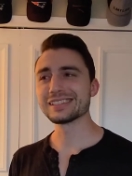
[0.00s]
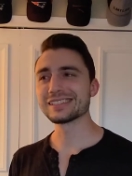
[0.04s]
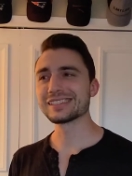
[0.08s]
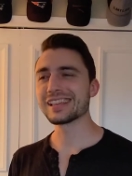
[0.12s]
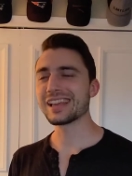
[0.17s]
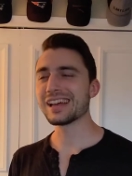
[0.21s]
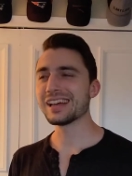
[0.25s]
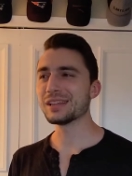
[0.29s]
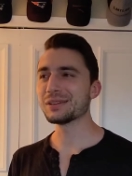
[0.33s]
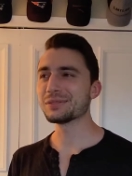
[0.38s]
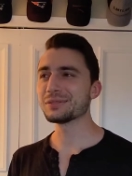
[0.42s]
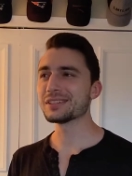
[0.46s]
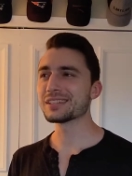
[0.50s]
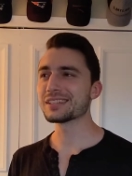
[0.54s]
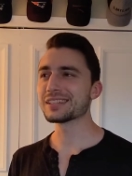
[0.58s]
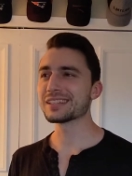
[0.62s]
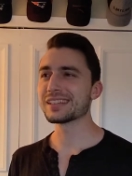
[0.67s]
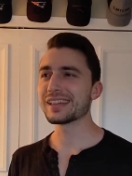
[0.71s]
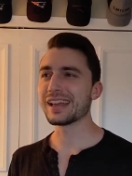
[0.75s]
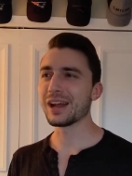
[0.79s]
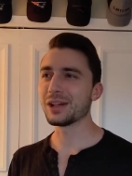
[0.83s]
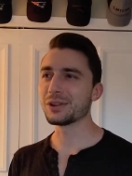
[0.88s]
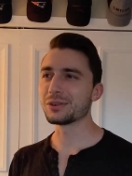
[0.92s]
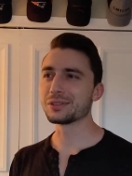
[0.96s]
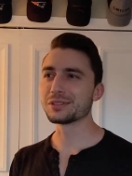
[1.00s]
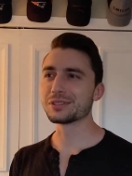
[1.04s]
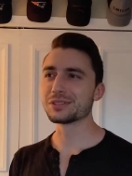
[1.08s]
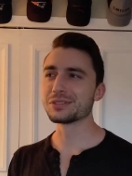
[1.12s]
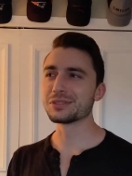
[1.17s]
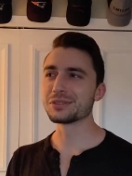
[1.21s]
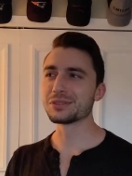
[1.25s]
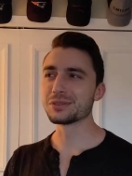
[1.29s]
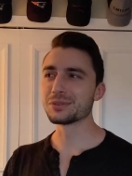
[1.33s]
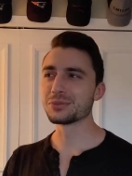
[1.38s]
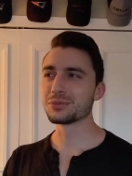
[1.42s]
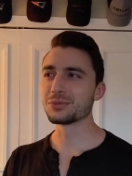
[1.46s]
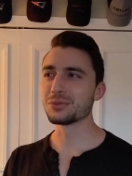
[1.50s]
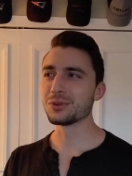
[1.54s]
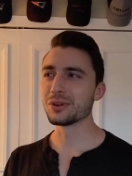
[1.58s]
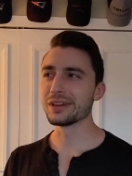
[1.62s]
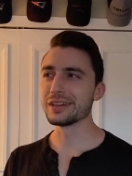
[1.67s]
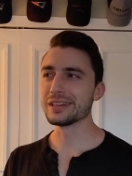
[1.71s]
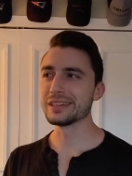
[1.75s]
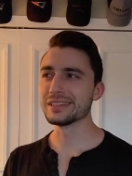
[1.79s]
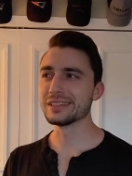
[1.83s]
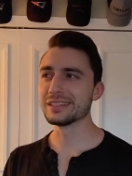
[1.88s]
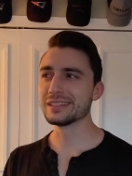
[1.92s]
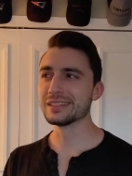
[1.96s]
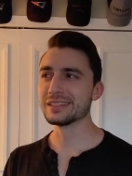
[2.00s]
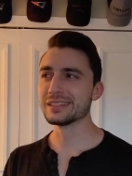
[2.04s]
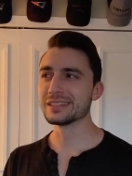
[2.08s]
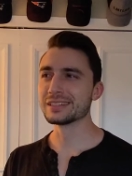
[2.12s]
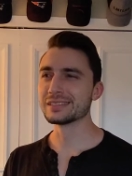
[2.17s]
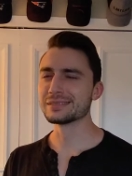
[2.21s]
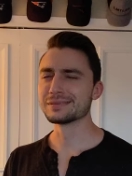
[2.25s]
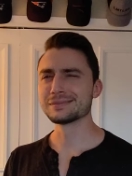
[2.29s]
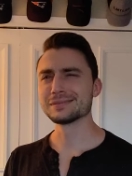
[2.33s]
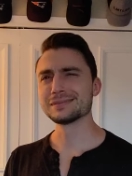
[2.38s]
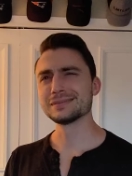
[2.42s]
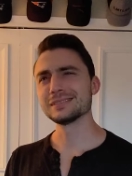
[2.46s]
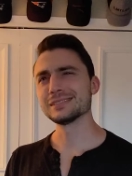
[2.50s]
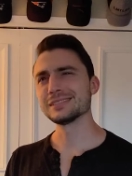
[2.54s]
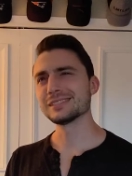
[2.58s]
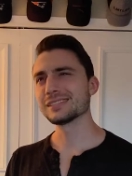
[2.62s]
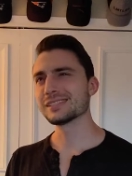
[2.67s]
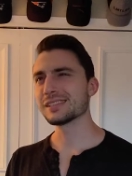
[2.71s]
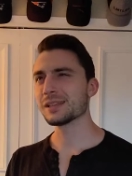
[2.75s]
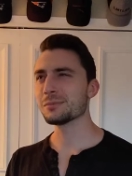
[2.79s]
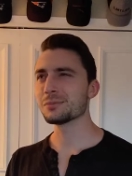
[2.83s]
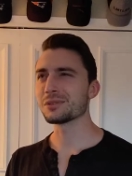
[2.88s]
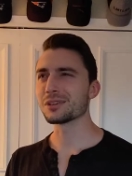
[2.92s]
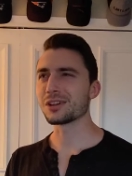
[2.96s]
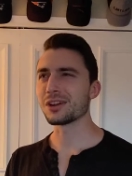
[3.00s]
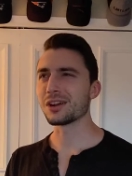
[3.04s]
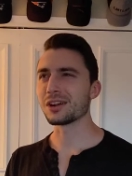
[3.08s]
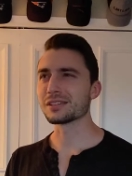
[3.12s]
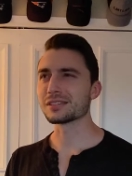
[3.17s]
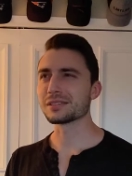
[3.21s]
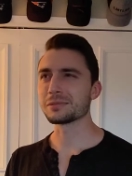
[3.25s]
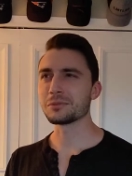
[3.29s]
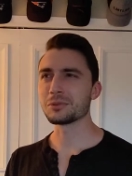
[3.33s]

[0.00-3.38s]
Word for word: it's kind of like a counterintuitive way in some regards.